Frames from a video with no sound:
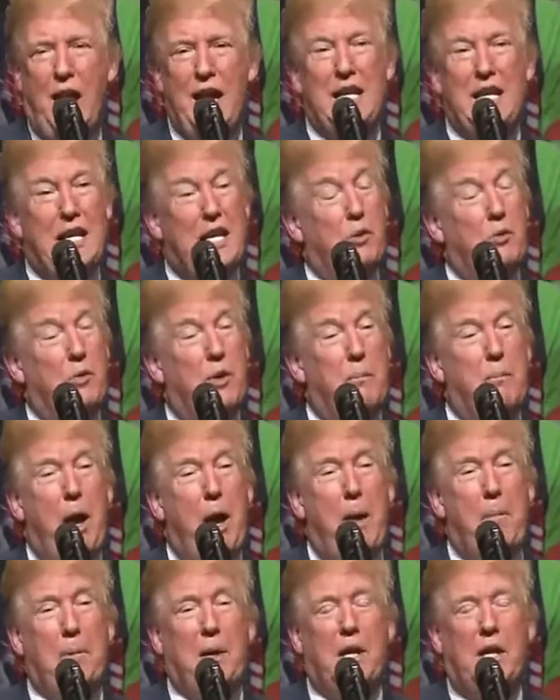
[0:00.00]
I need
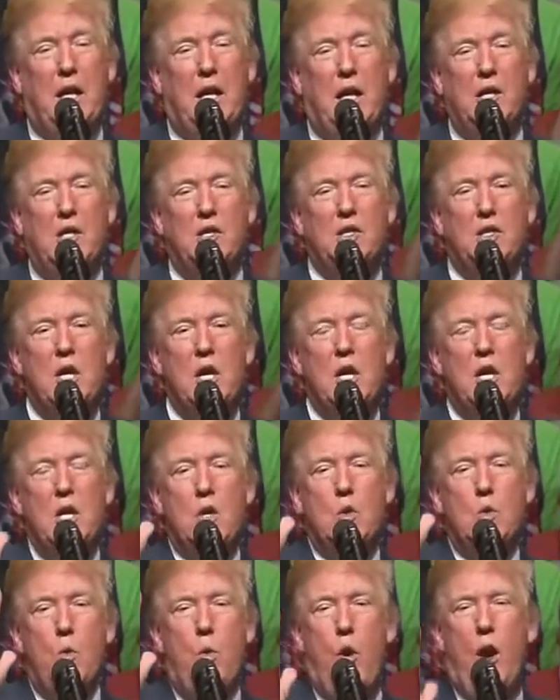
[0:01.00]
Republicans,
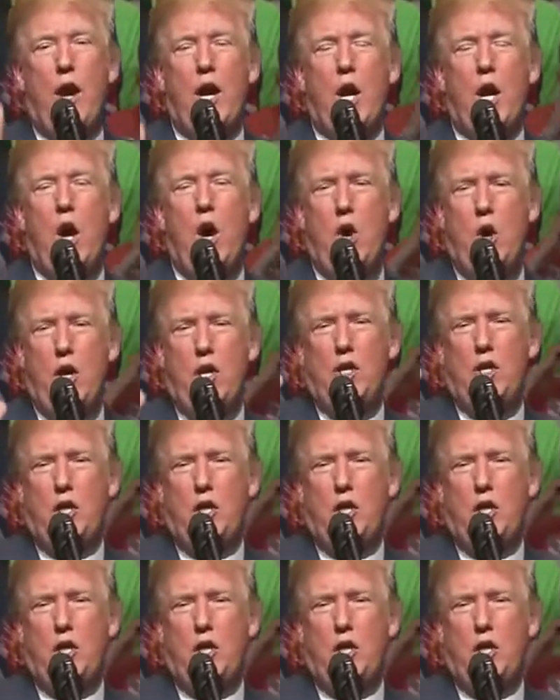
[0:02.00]
we're going